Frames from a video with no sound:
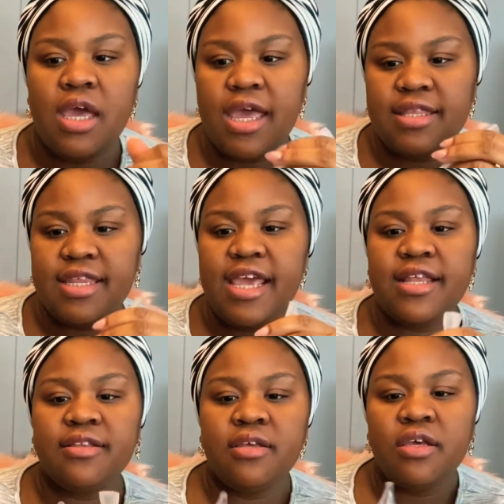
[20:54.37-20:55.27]
and
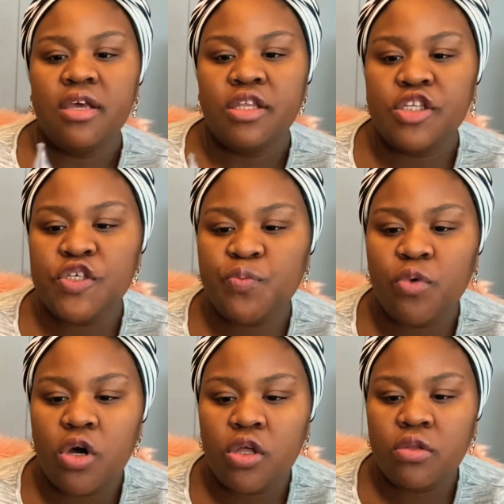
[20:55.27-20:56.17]
then this
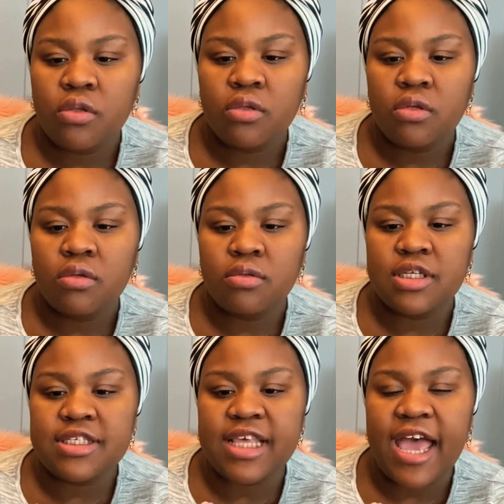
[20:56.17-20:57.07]

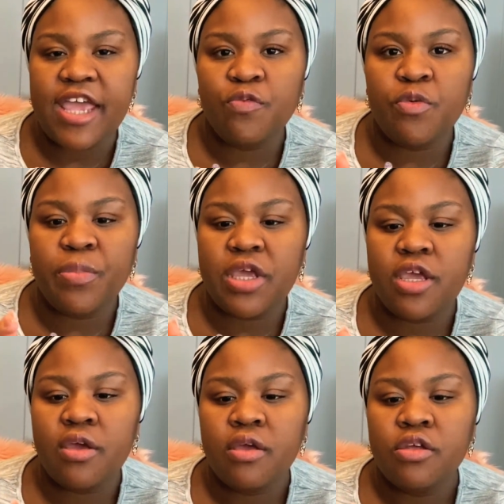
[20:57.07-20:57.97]
side will
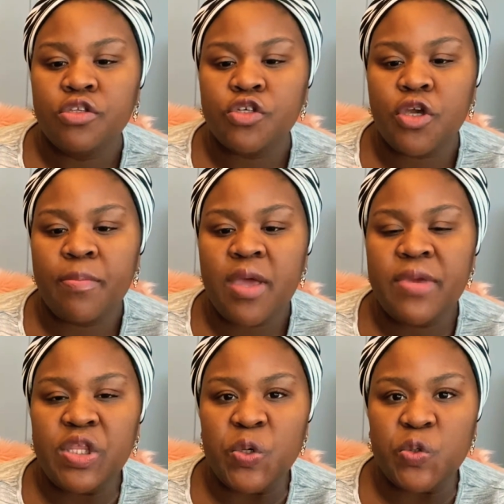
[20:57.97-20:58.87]
be to your baby
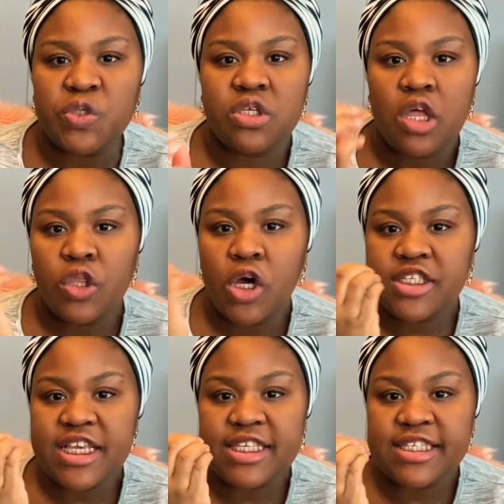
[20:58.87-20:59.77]
nose,
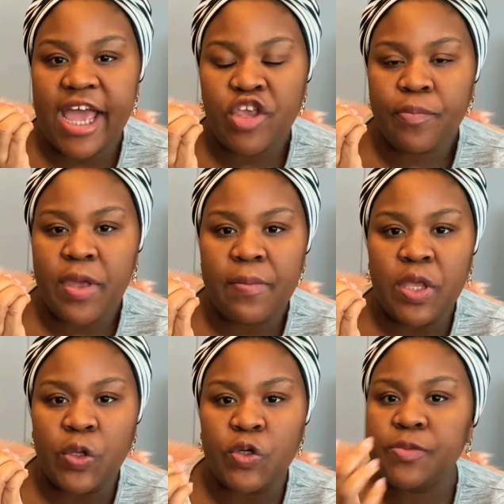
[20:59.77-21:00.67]
not inside your baby
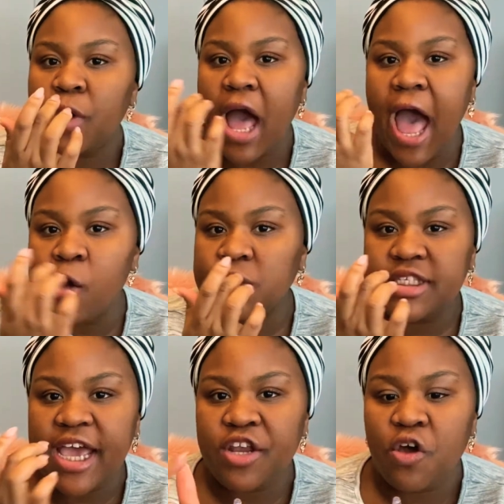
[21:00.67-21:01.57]
nose but
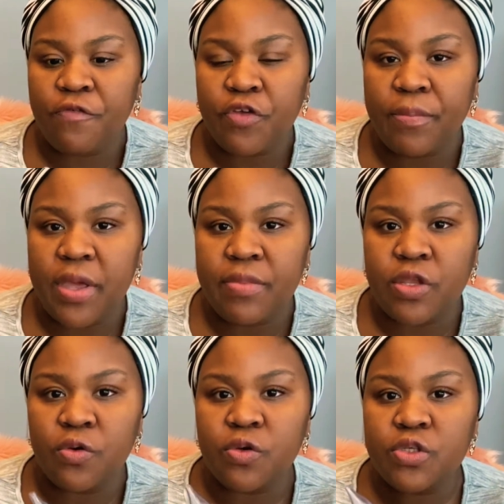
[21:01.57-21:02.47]
outside of your baby
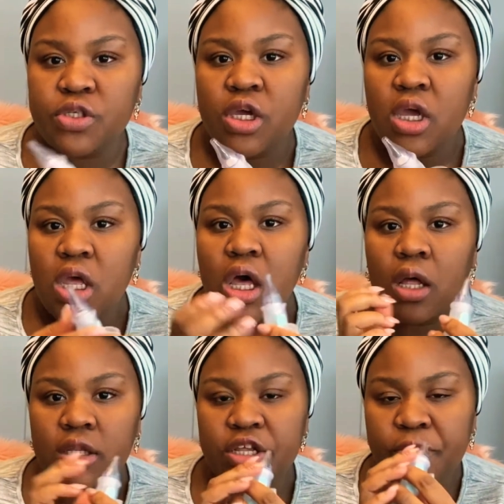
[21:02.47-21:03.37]
nose,
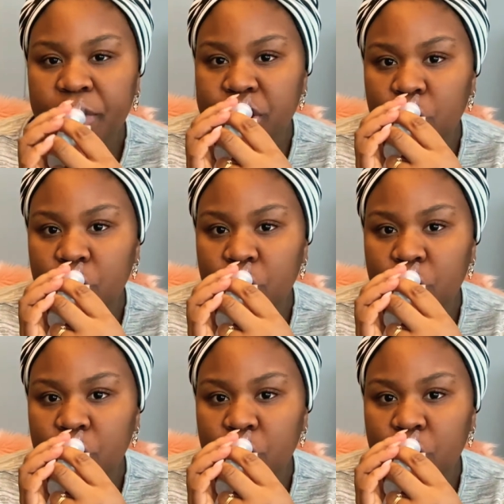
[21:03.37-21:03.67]
a little bit